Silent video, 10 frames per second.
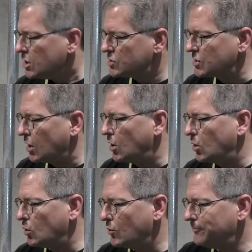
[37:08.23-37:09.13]

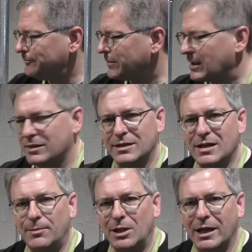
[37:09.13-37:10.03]
So the
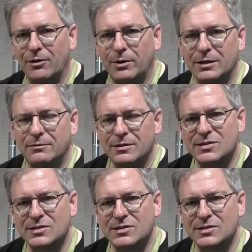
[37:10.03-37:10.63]
double languid